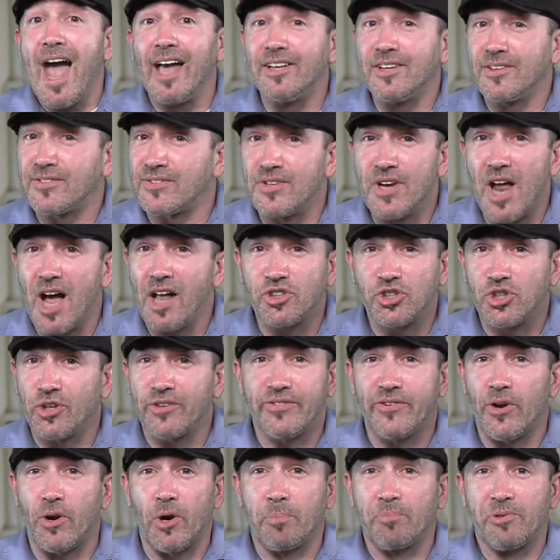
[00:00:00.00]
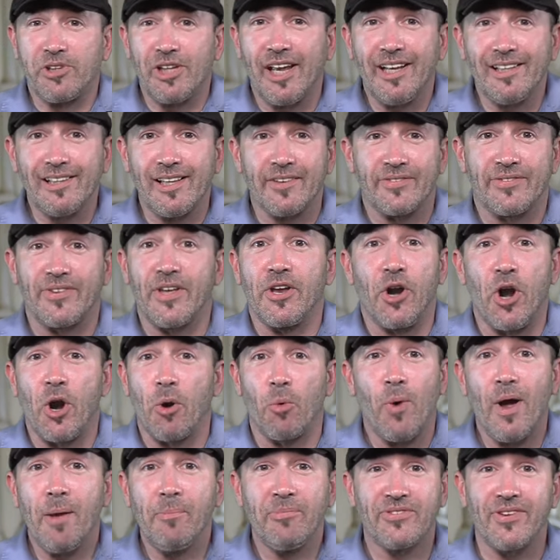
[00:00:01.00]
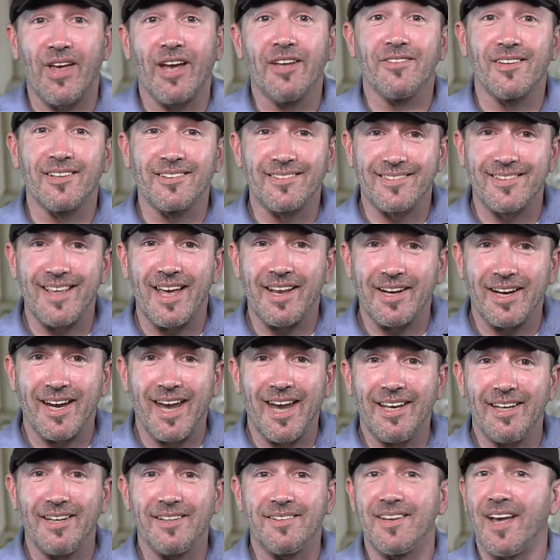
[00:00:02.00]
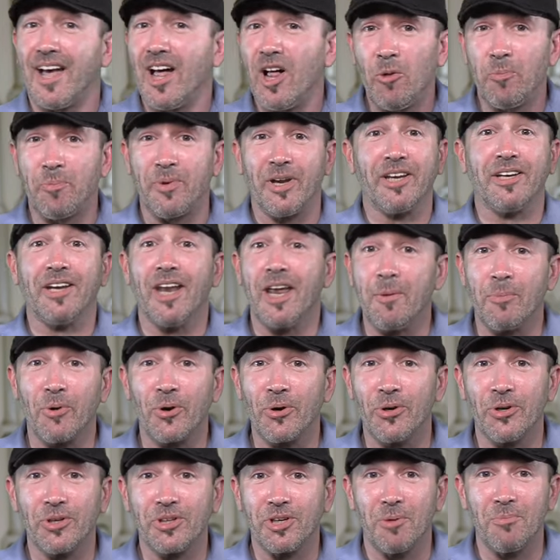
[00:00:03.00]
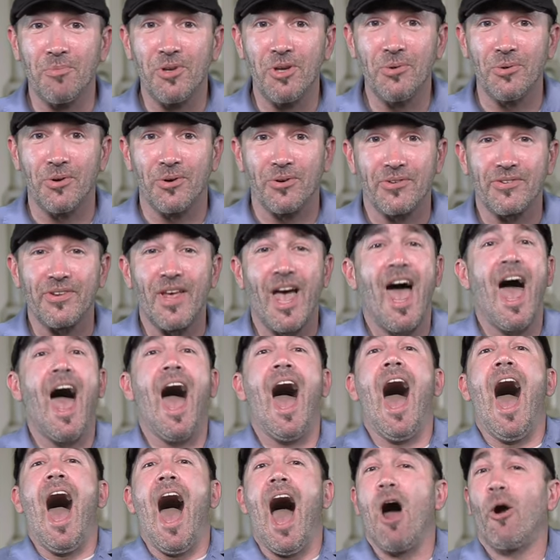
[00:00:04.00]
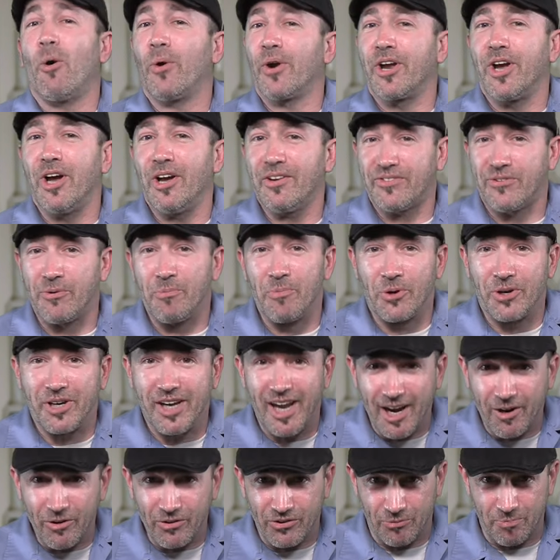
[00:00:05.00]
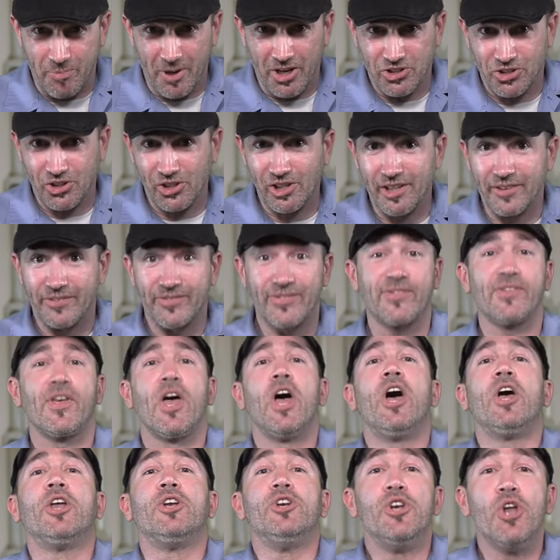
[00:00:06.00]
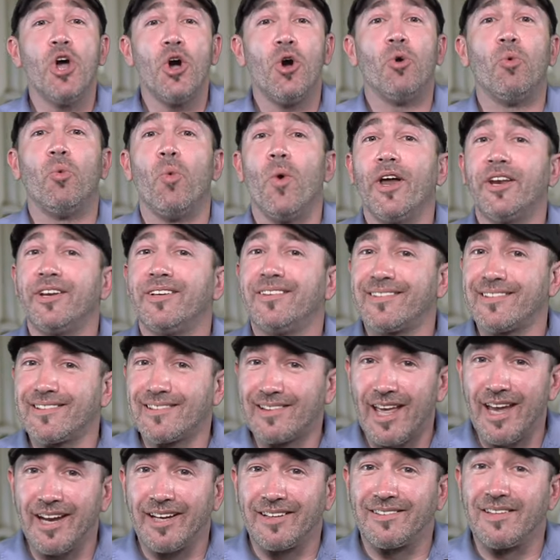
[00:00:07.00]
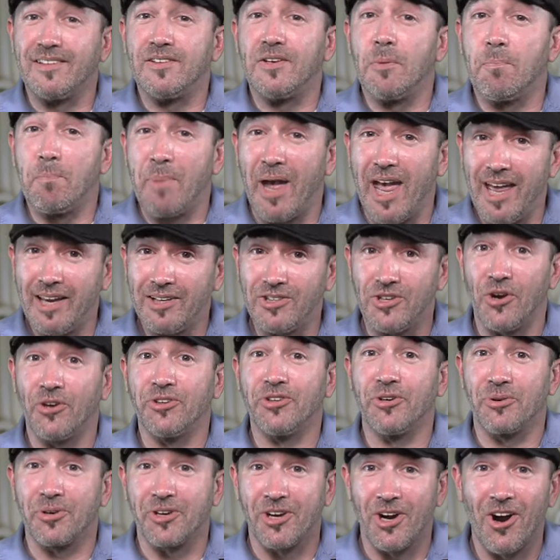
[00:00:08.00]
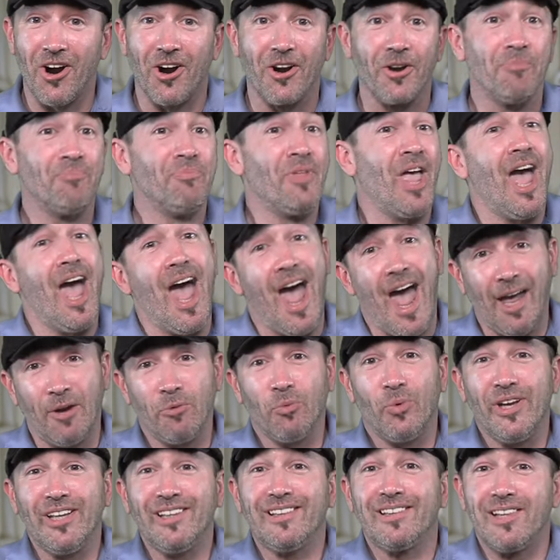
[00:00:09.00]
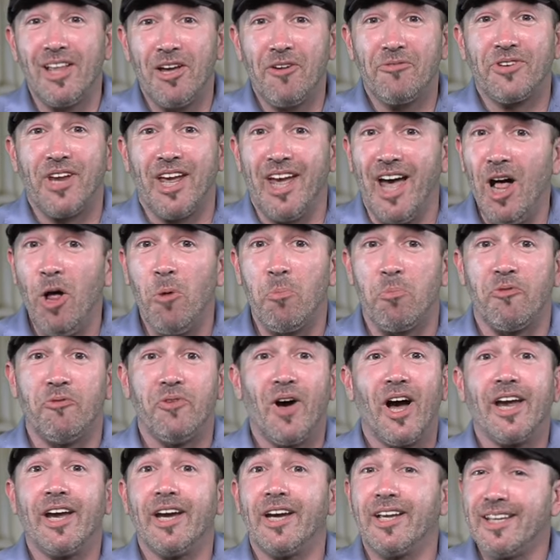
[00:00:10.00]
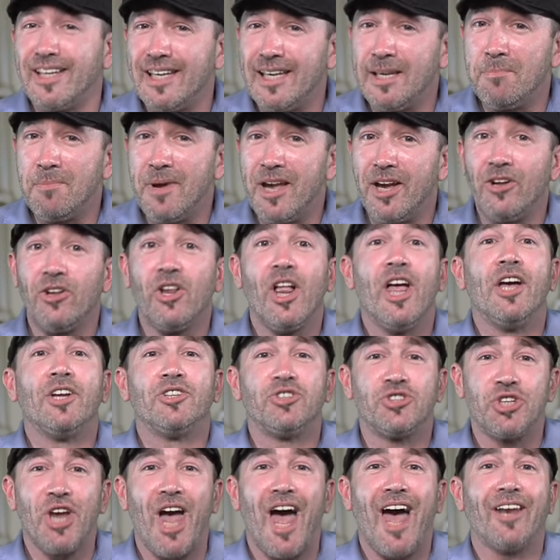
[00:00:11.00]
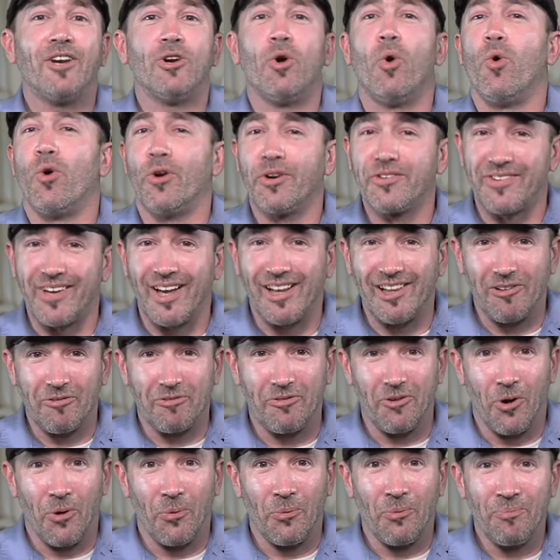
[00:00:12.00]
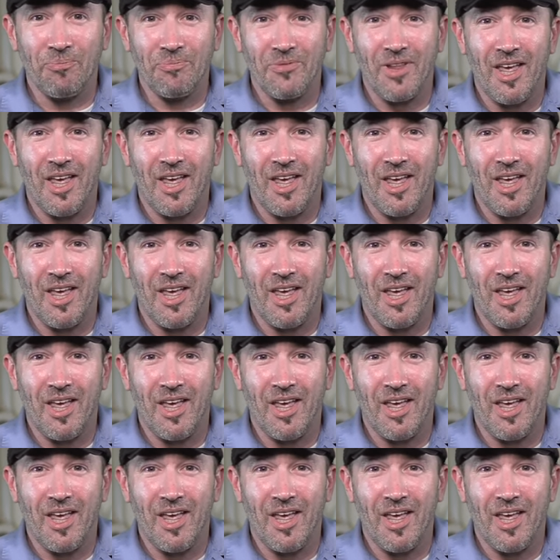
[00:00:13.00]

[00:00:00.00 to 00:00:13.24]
And it's not just our playlist and our website that's dedicated to helping neighborhood commuters. Our customer care specialists know what it's like to depend on your cart, and we'd love to help via email, chat, or telephone.